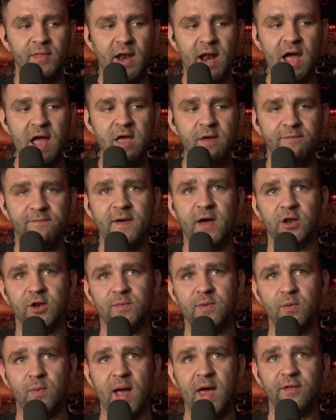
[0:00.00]
I have found to
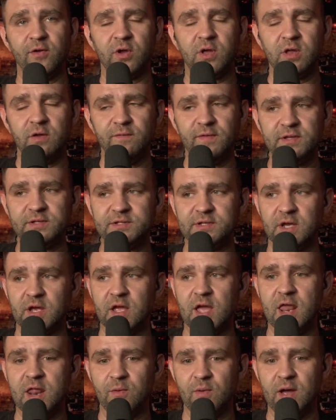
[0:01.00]
be rather convincing.
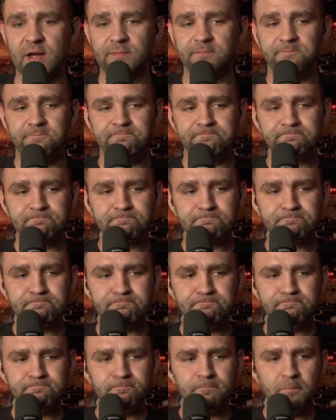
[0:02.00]
Anyway.
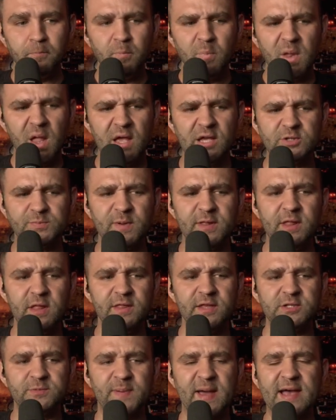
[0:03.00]
Has been that
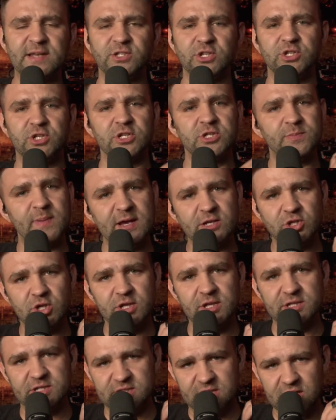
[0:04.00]
this passage, and especially
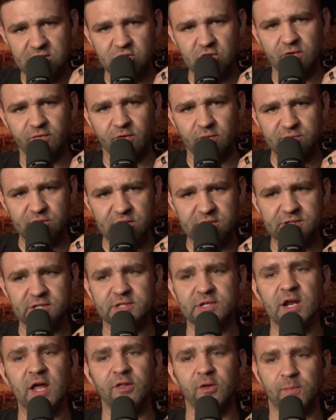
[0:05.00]
this teaching from Jesus
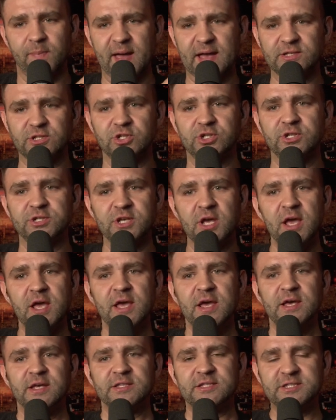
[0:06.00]
and other passages
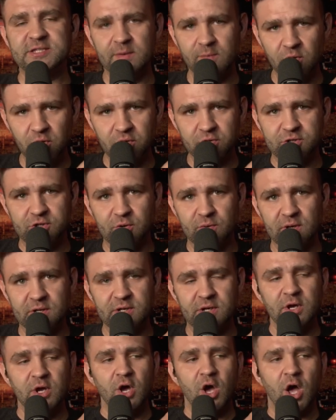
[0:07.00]
similar to it,
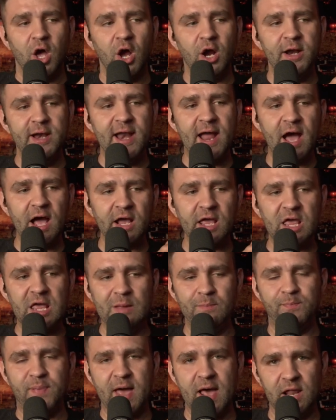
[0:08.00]
are not
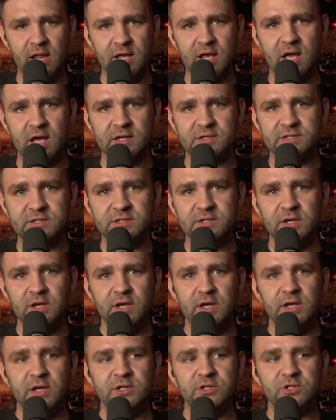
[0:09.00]
compelling us
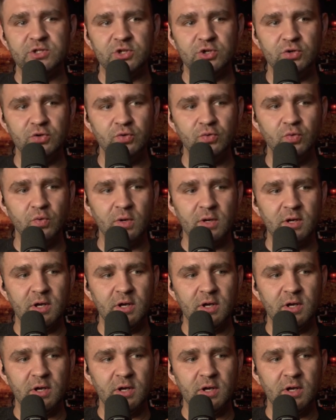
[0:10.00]
to